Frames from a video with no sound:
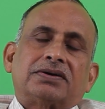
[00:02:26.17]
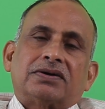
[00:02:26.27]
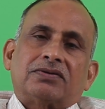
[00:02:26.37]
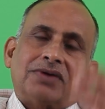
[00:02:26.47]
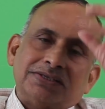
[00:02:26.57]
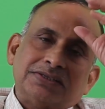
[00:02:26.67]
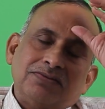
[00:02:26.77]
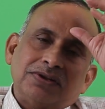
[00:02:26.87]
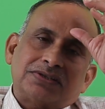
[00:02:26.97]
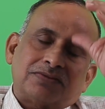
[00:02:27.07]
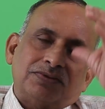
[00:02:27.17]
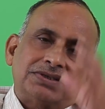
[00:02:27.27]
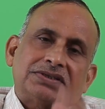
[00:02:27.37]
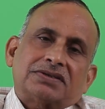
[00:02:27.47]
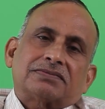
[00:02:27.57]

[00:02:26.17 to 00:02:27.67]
why civil service